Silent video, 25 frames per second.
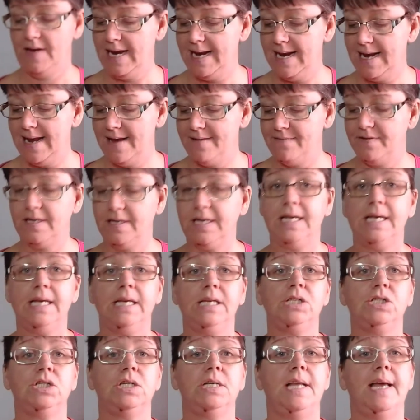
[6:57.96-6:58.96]

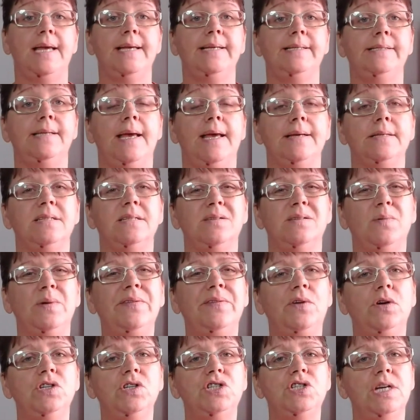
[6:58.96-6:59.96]
11-inch latex. So
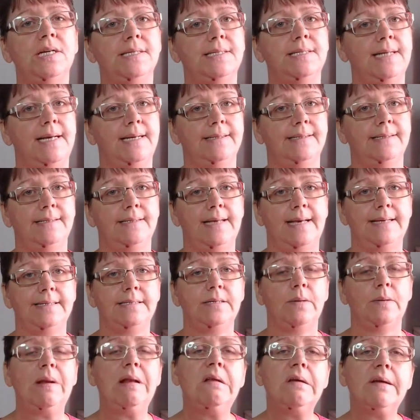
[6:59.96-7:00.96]
we've got just under that.
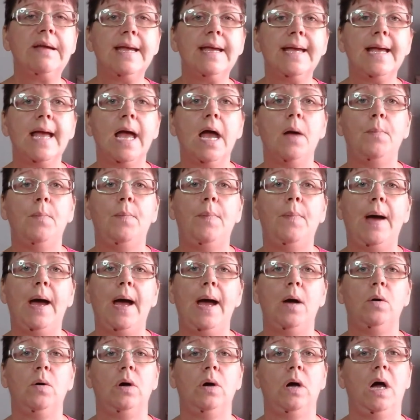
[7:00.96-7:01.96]
So we're looking at
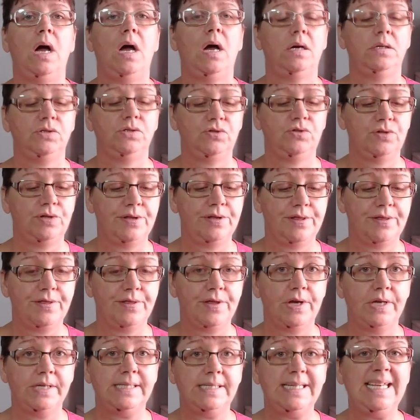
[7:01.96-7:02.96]
about
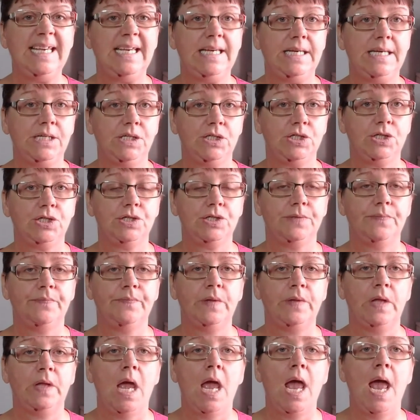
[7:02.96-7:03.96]
130-ish.
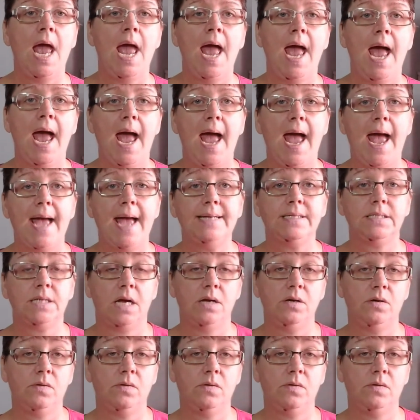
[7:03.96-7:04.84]
And I